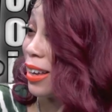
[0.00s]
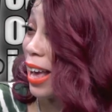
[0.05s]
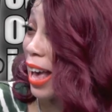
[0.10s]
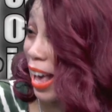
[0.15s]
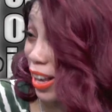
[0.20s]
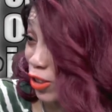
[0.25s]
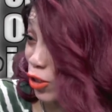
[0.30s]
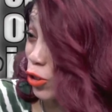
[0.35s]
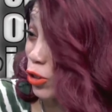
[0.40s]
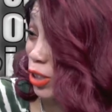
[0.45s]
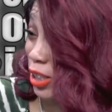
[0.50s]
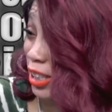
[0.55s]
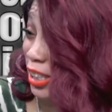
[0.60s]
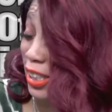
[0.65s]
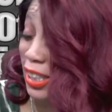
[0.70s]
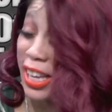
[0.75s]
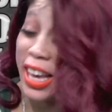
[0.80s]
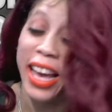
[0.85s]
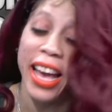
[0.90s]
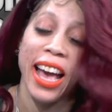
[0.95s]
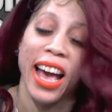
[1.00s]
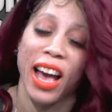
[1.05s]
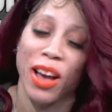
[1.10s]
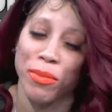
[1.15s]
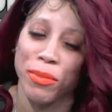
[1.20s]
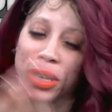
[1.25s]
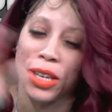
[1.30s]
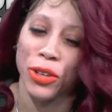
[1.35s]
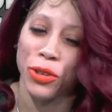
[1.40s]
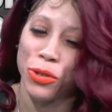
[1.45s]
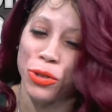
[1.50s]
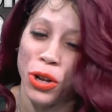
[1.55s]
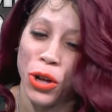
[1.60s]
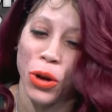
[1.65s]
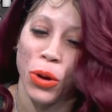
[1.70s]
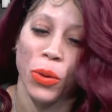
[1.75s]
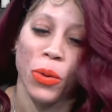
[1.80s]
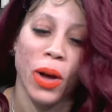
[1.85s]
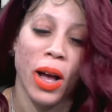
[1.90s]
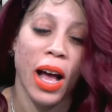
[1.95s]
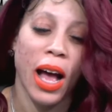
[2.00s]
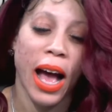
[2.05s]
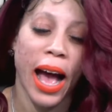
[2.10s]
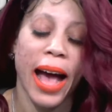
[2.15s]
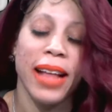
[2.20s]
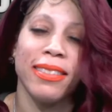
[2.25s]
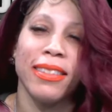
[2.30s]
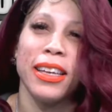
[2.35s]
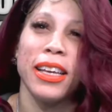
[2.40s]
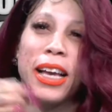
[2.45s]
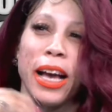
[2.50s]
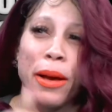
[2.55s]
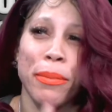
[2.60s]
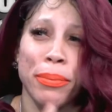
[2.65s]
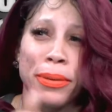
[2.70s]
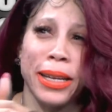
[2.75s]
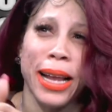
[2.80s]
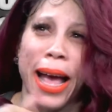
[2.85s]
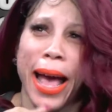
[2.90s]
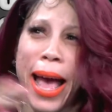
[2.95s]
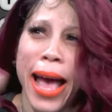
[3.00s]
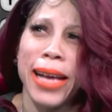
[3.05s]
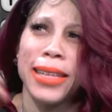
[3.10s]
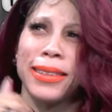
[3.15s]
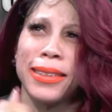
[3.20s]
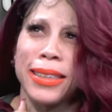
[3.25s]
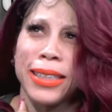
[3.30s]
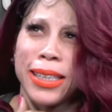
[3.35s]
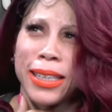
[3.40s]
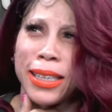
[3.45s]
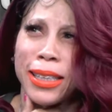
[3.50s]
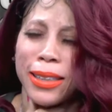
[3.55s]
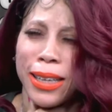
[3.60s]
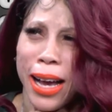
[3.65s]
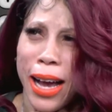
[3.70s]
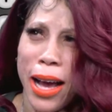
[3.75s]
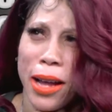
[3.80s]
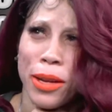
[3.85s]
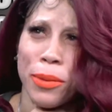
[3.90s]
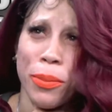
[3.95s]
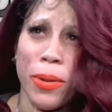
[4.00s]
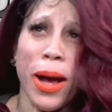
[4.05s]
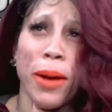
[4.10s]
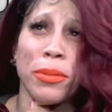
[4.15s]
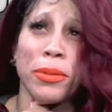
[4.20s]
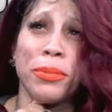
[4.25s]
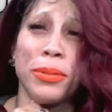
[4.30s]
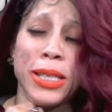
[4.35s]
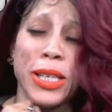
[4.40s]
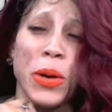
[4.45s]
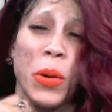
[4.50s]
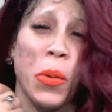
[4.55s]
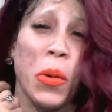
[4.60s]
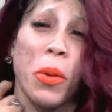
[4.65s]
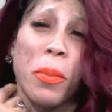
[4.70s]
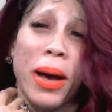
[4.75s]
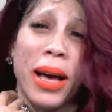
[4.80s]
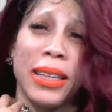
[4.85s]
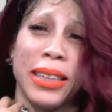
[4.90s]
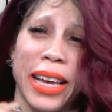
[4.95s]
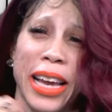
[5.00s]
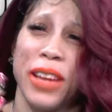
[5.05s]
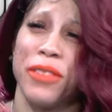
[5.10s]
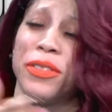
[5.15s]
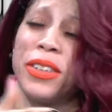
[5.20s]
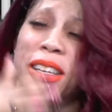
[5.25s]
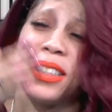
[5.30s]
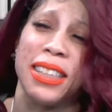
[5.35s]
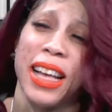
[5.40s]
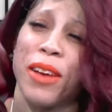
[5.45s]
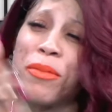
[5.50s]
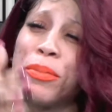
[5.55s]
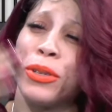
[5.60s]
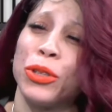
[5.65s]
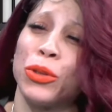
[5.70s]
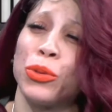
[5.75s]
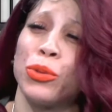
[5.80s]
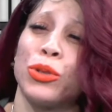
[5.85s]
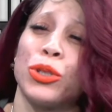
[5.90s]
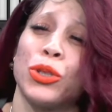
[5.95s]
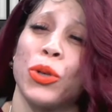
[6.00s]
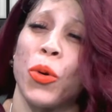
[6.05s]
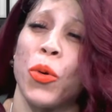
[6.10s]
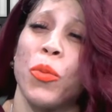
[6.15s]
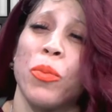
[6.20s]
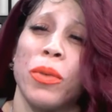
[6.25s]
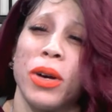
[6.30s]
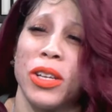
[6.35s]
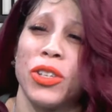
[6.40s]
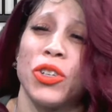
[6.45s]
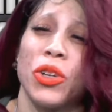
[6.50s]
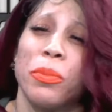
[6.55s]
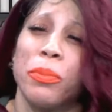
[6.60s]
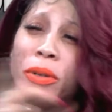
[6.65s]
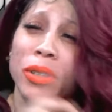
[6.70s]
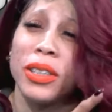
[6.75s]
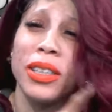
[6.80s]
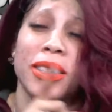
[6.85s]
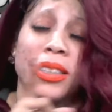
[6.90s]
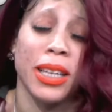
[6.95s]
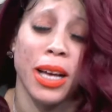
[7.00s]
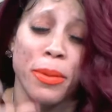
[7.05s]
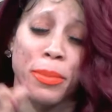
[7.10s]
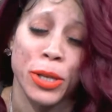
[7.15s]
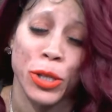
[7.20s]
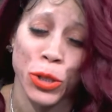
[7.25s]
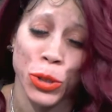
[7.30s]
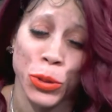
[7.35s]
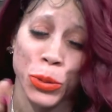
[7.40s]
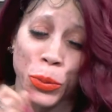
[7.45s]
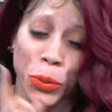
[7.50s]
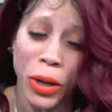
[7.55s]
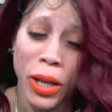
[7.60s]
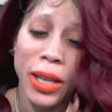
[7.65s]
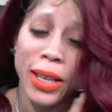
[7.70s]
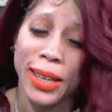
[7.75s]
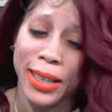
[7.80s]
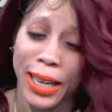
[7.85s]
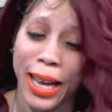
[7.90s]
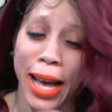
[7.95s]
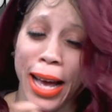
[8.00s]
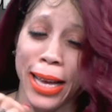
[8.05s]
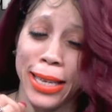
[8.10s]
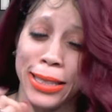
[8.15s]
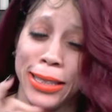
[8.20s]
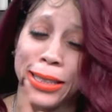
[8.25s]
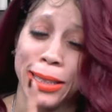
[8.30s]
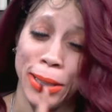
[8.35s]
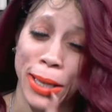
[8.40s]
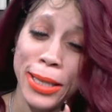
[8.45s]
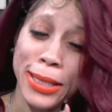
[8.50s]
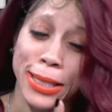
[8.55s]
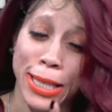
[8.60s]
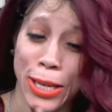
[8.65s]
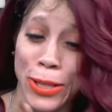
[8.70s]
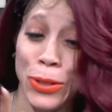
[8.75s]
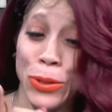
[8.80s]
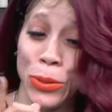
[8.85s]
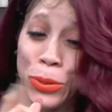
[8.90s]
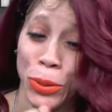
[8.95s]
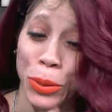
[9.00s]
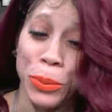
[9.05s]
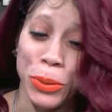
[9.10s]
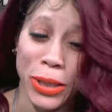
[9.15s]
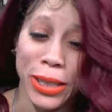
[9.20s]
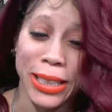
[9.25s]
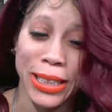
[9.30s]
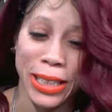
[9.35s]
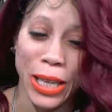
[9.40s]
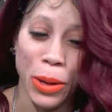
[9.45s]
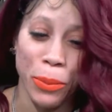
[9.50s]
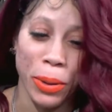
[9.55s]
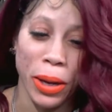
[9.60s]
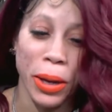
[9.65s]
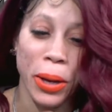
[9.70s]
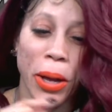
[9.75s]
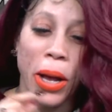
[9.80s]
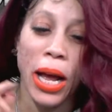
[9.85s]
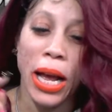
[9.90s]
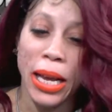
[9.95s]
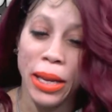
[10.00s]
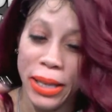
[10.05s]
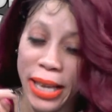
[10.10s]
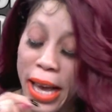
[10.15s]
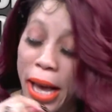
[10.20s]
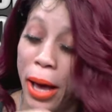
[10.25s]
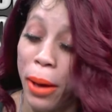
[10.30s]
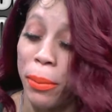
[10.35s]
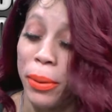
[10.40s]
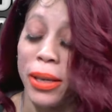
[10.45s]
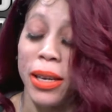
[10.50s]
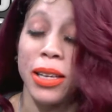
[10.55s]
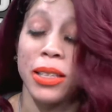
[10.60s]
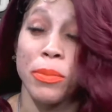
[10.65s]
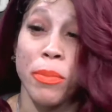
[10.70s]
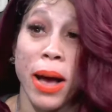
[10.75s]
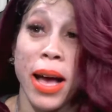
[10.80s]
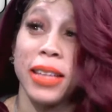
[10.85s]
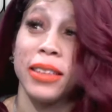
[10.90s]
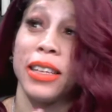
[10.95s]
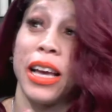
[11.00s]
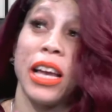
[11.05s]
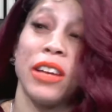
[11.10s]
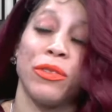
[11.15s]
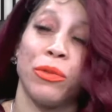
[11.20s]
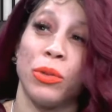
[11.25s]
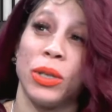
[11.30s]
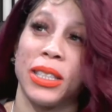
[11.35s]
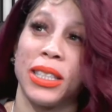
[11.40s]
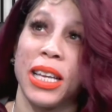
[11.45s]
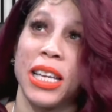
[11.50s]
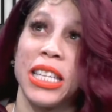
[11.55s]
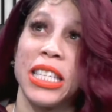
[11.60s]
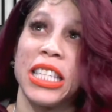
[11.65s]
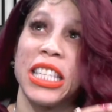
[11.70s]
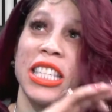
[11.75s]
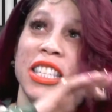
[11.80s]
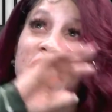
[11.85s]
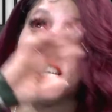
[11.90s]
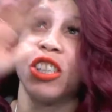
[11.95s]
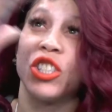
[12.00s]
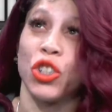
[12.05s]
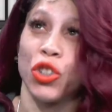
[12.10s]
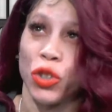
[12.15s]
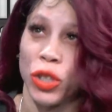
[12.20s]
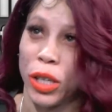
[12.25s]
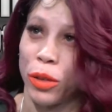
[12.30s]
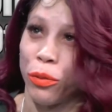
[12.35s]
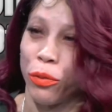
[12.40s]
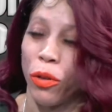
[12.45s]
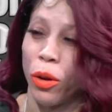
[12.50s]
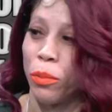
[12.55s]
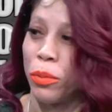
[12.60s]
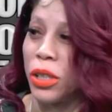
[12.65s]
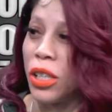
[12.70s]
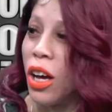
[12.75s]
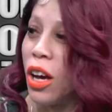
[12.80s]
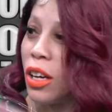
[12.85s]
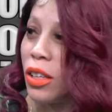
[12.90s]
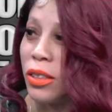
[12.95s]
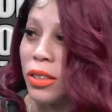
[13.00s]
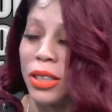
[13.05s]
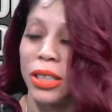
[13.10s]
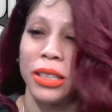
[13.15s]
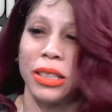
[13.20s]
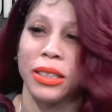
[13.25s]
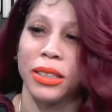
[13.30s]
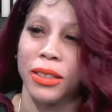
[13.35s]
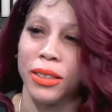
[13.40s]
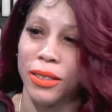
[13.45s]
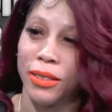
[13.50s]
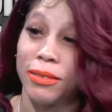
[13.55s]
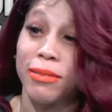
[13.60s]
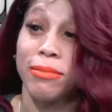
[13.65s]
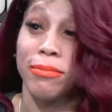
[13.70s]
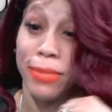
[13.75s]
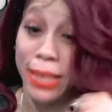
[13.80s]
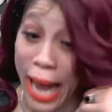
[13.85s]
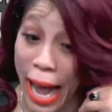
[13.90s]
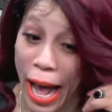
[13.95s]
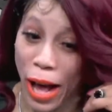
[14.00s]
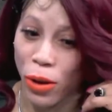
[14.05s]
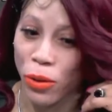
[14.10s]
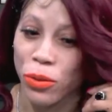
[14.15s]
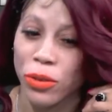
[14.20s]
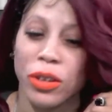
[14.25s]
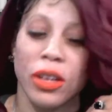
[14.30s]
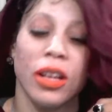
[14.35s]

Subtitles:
Actually, yeah. I mean, you know, I think I've been acting kind of probably all my life, because I've been through so much. A book is coming too. Guys, stay tuned. A book is coming. Yeah, because my life was eccentric from young to now.